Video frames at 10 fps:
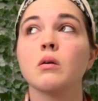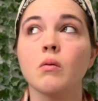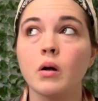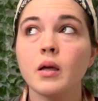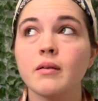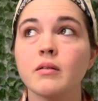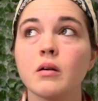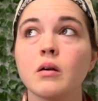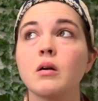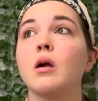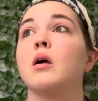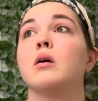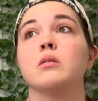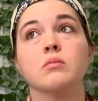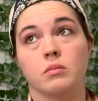whatever.
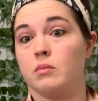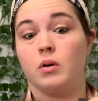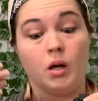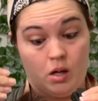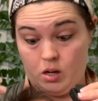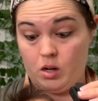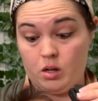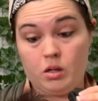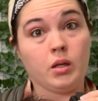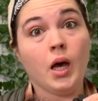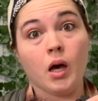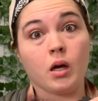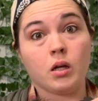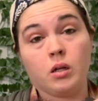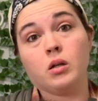But, yeah,
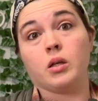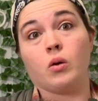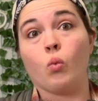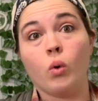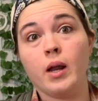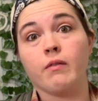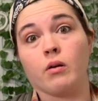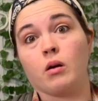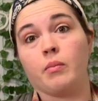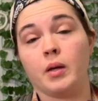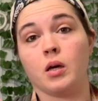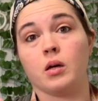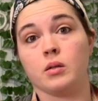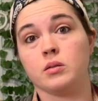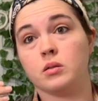clearly, whatever,
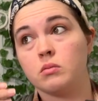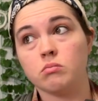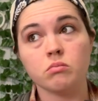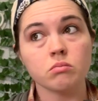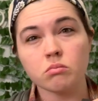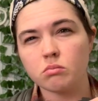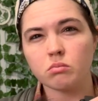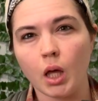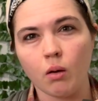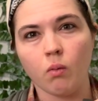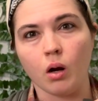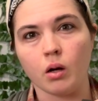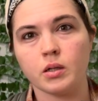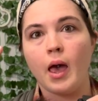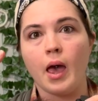because it
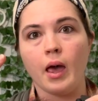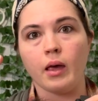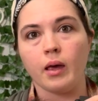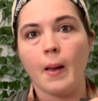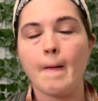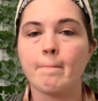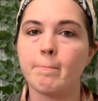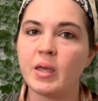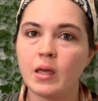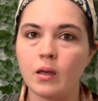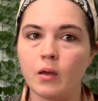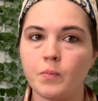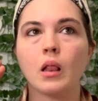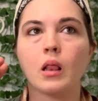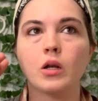worked. A. B,
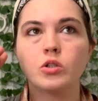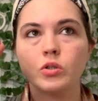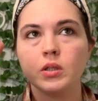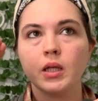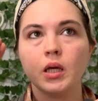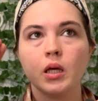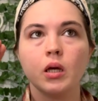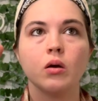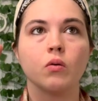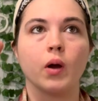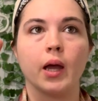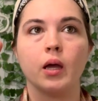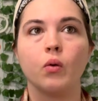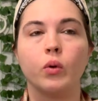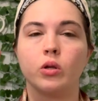literally, right,
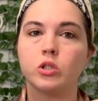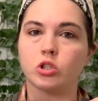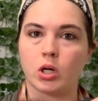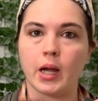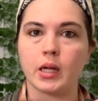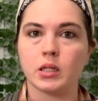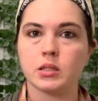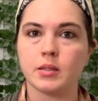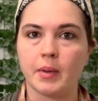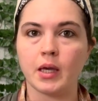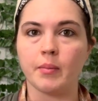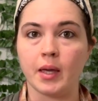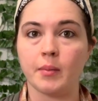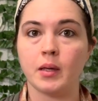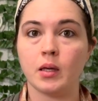when you're trying to make a
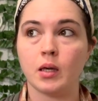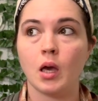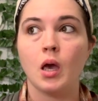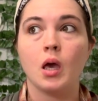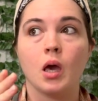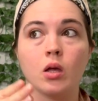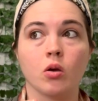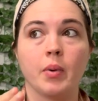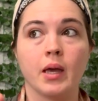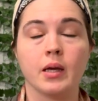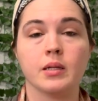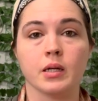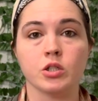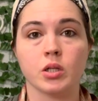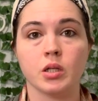baby and you're paying
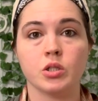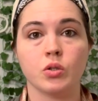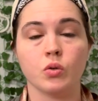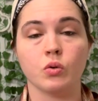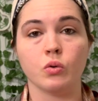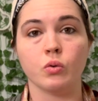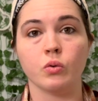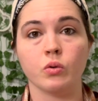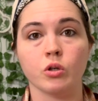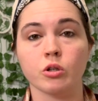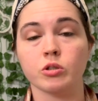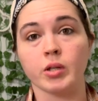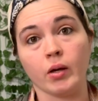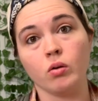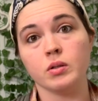attention to your
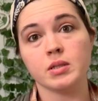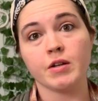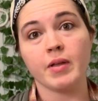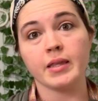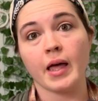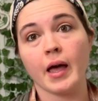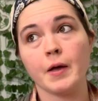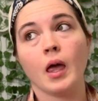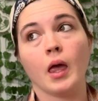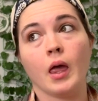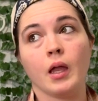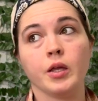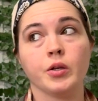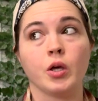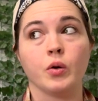cycle and stuff like that, and
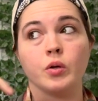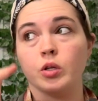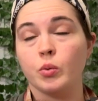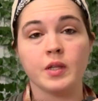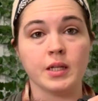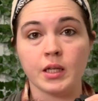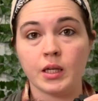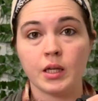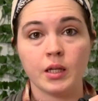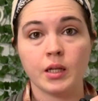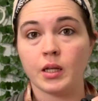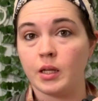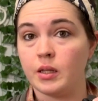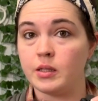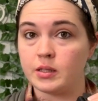you're doing the deed
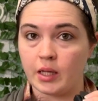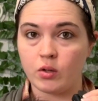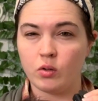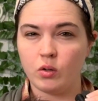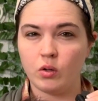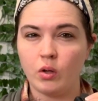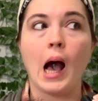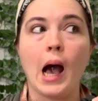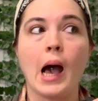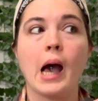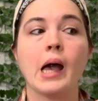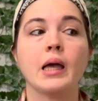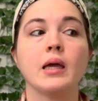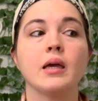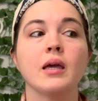in the cycle,
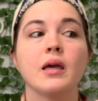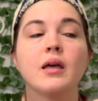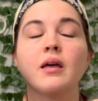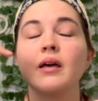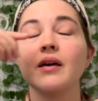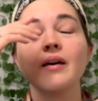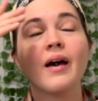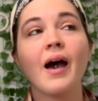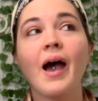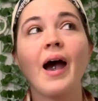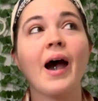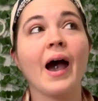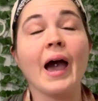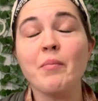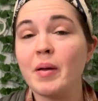it
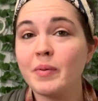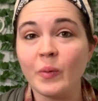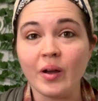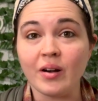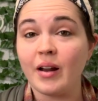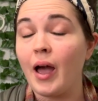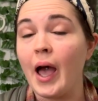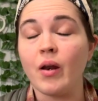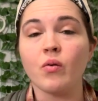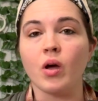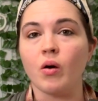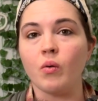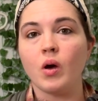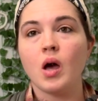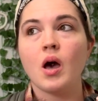might be weird, I don't
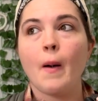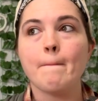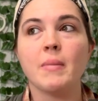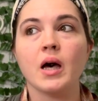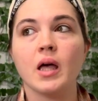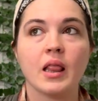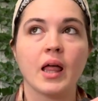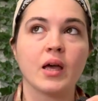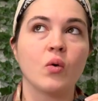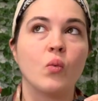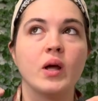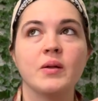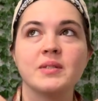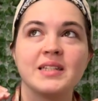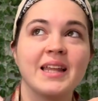know, but like when it
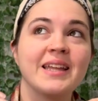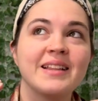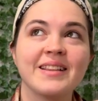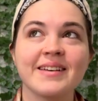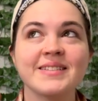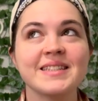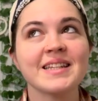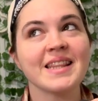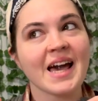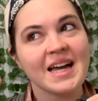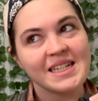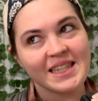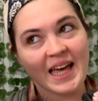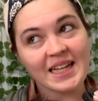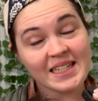was getting close to
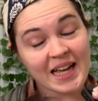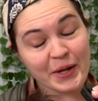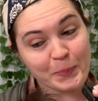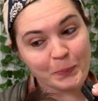that time,